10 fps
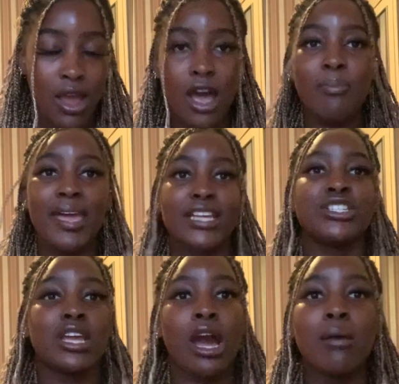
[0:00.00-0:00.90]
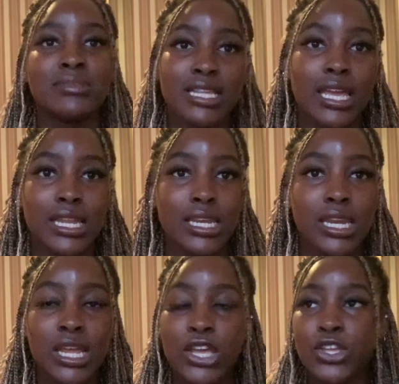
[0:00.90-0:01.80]
a patient comes in,
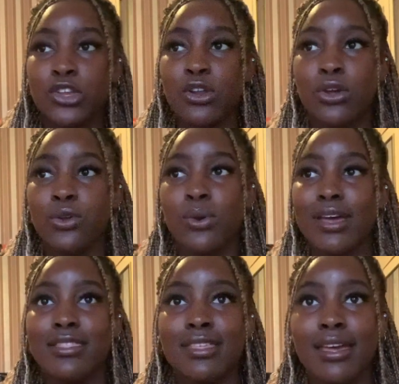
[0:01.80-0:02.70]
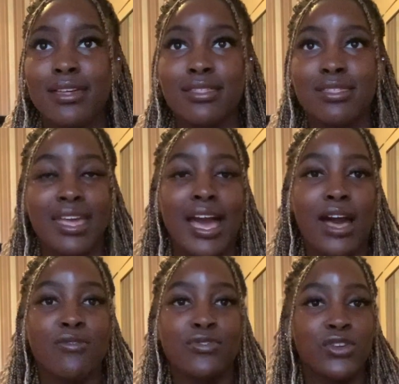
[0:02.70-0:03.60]
you know, they
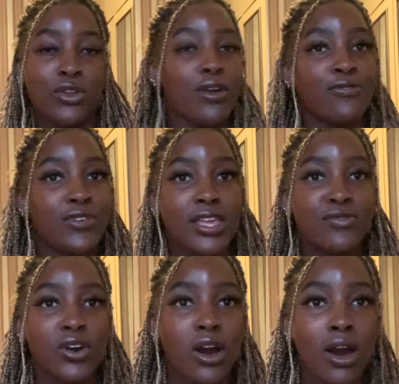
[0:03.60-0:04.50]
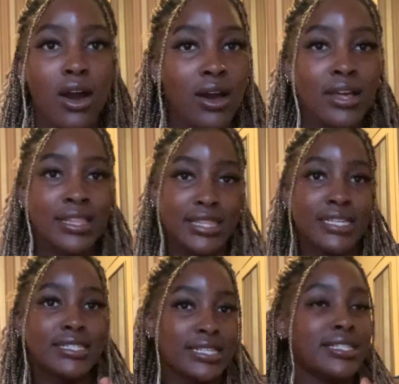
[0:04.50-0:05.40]
have, you know, a fever,
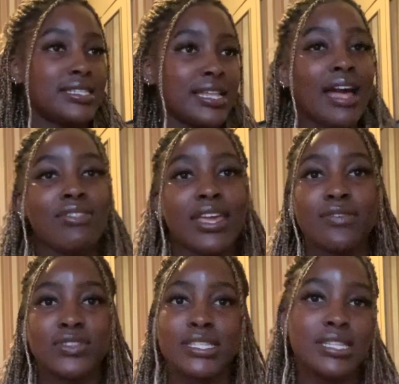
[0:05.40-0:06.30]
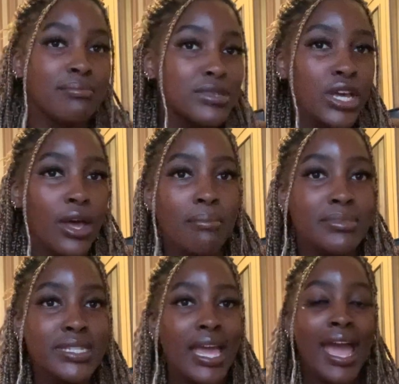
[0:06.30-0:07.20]
this, that, and they give the
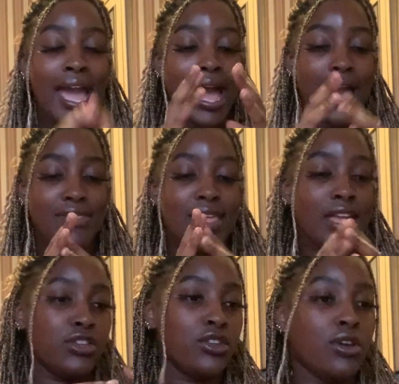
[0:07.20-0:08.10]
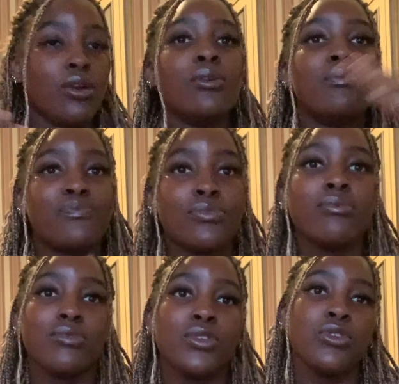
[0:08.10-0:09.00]
symptoms, and then, you
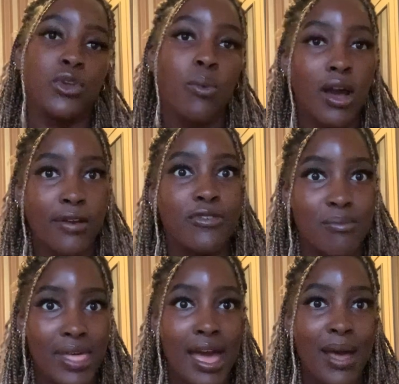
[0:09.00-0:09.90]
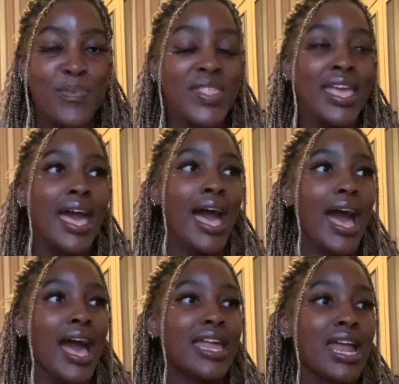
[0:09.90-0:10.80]
know, you work from there.
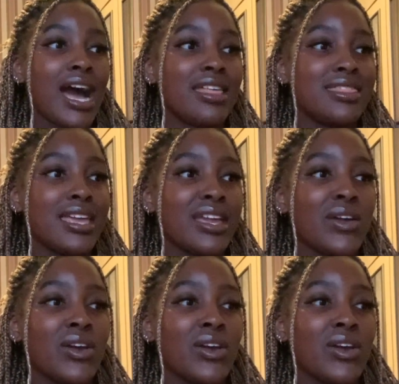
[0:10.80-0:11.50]
And I think